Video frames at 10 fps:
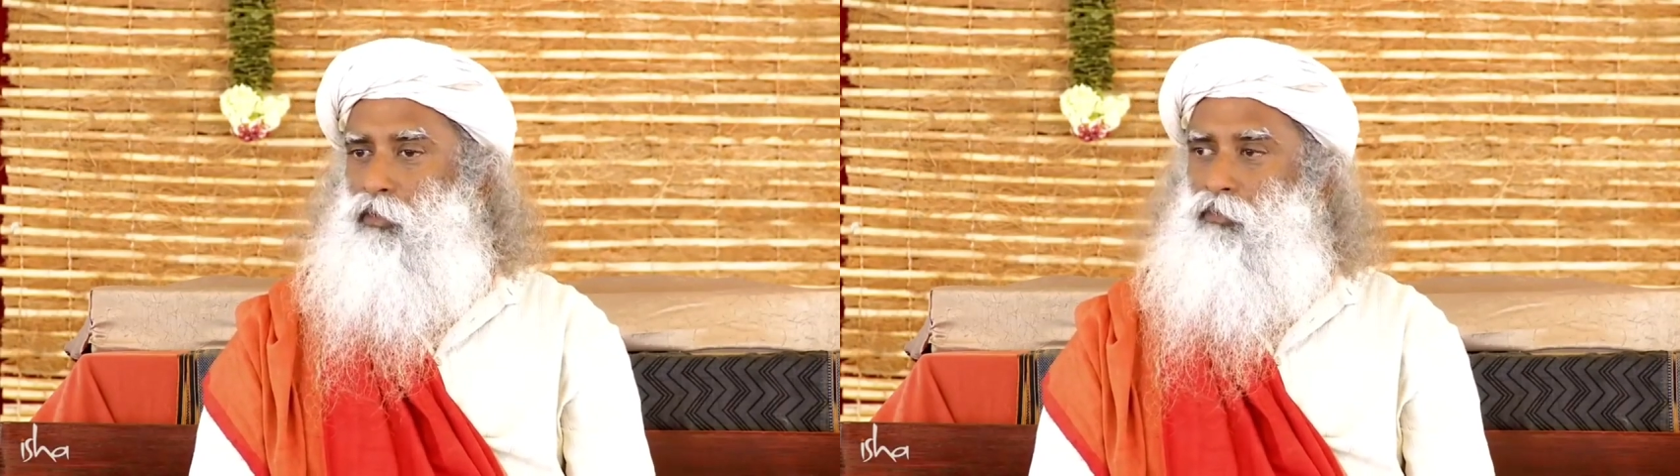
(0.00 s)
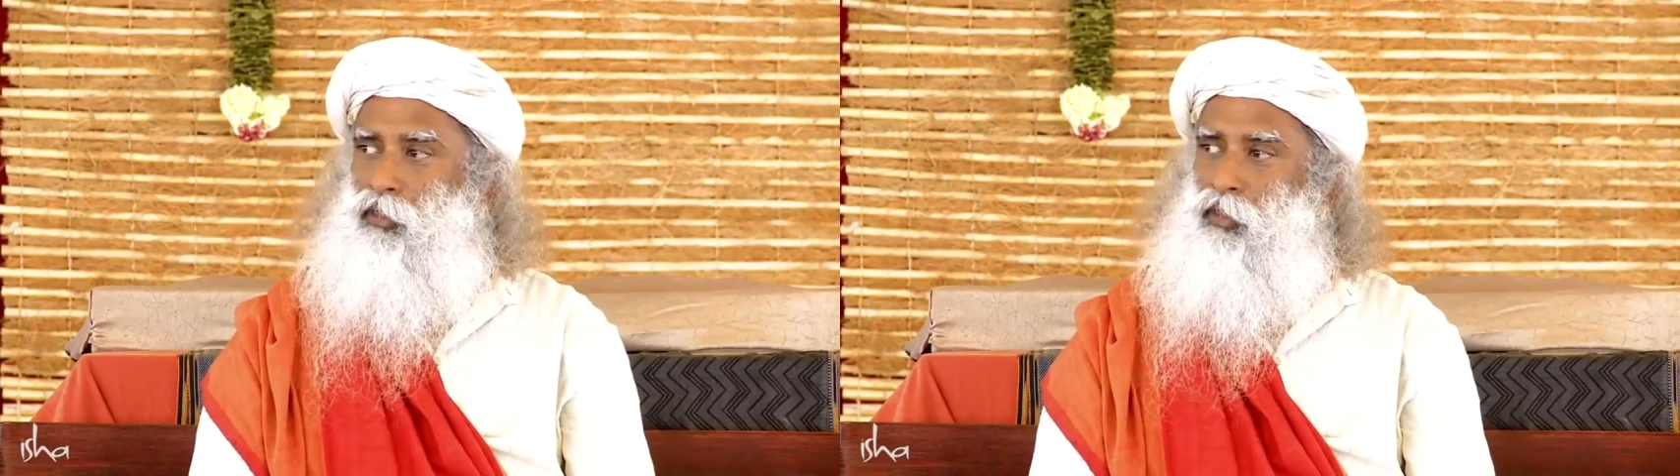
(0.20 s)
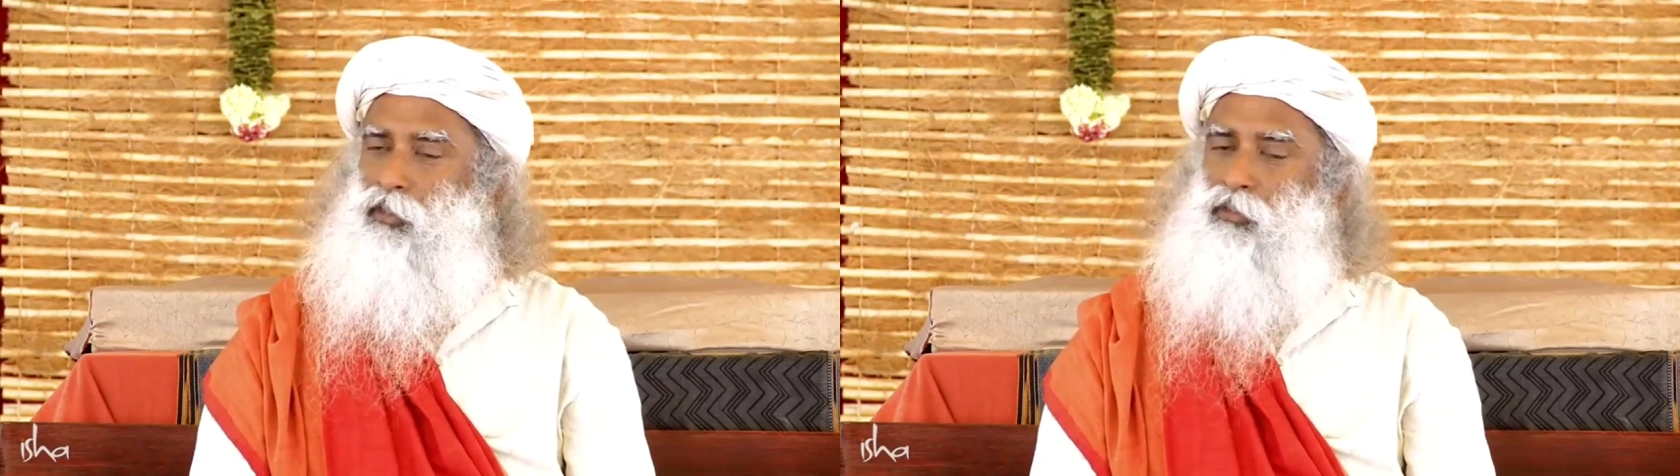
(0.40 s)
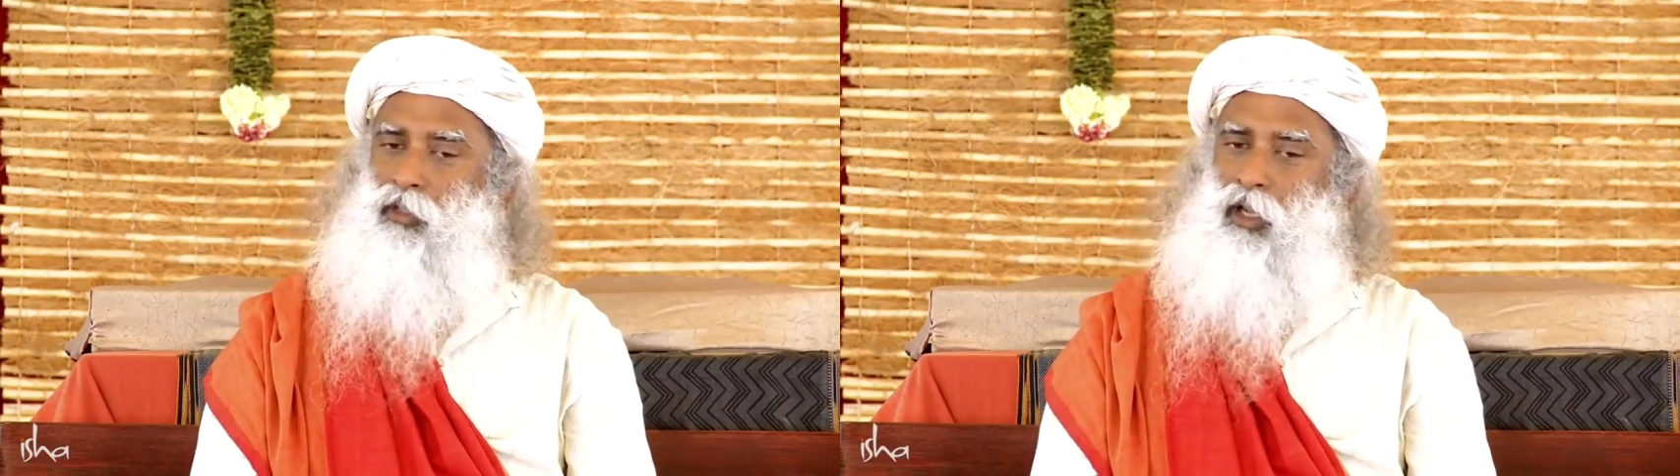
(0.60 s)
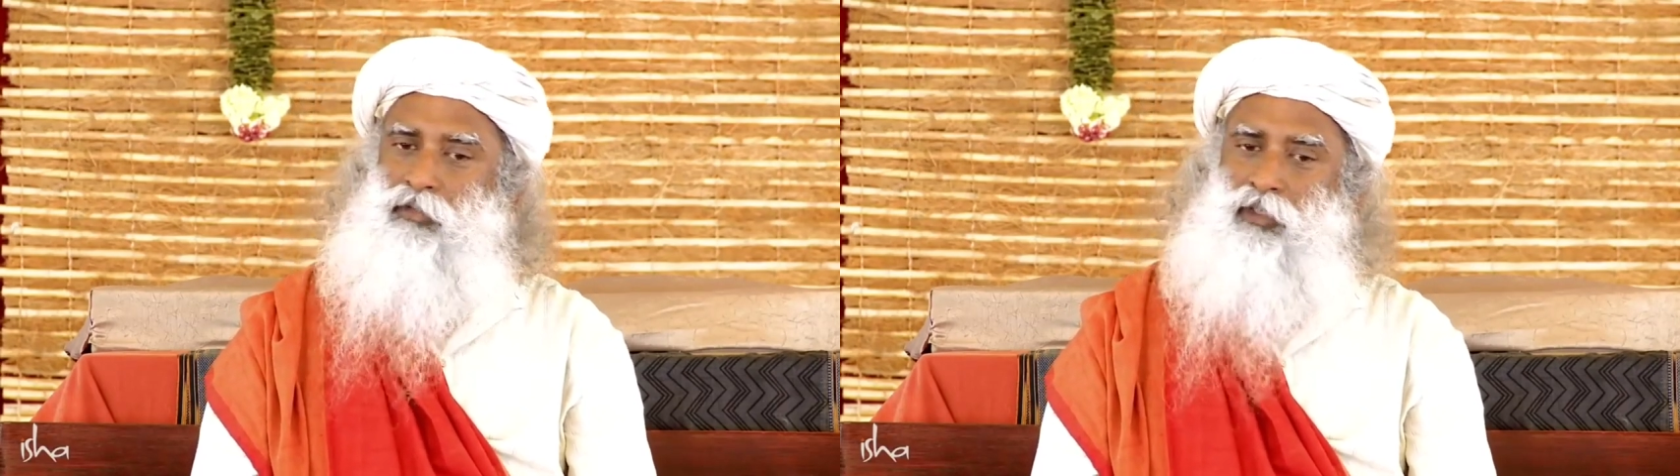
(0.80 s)
within you
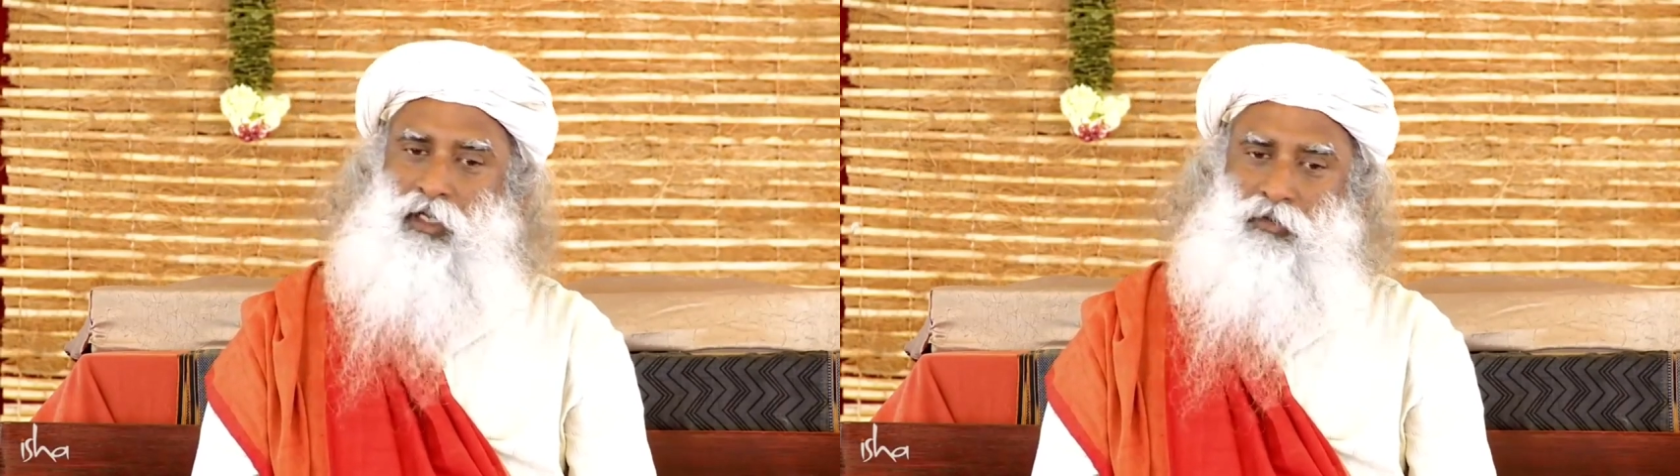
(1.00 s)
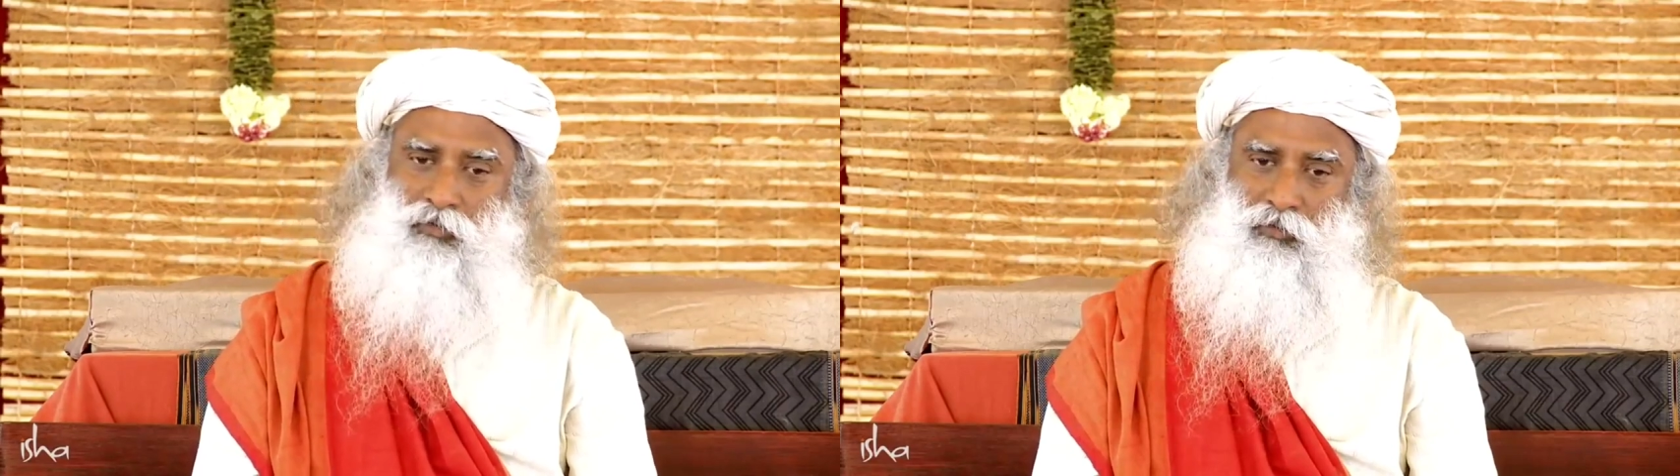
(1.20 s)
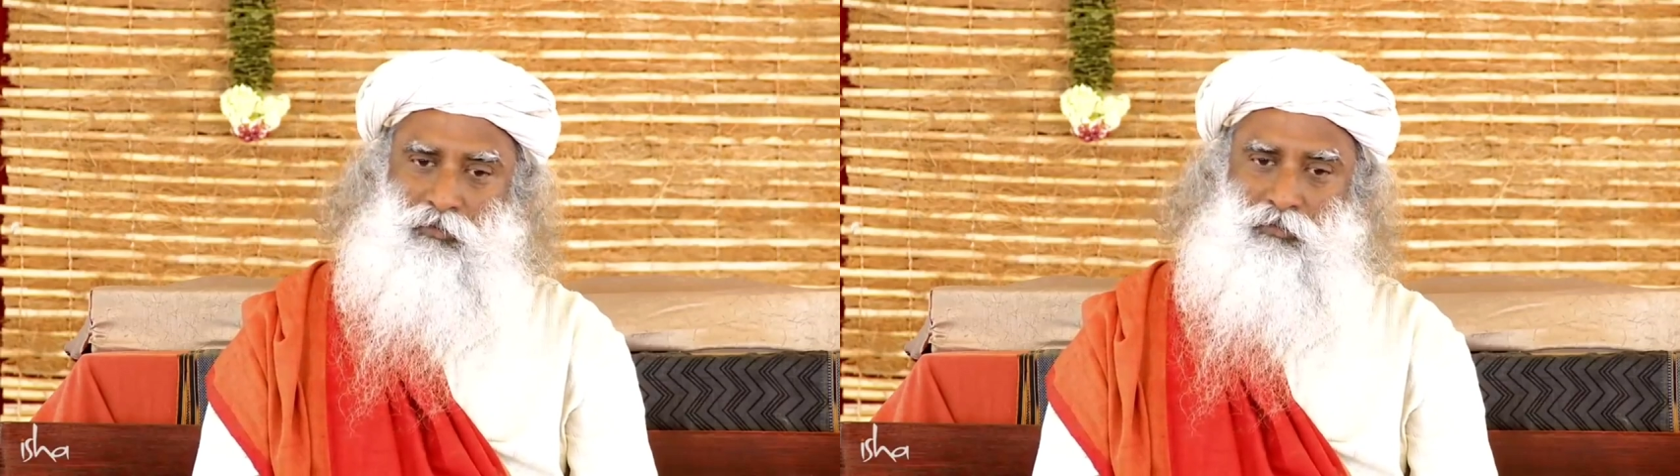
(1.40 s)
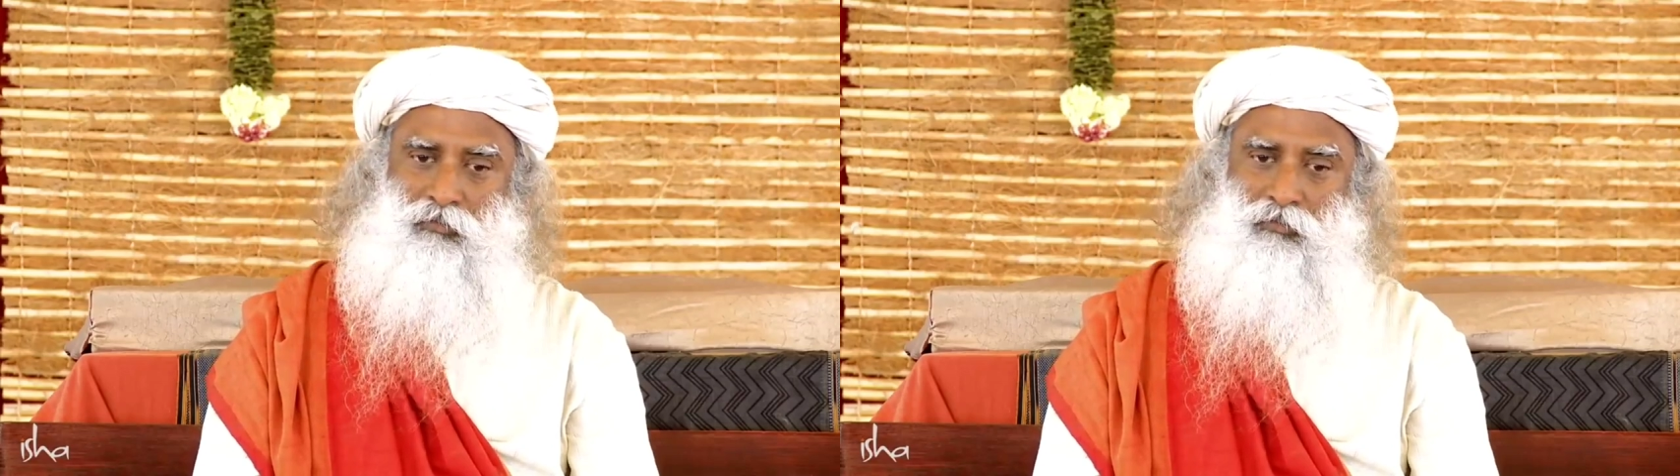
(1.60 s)
and outside of you.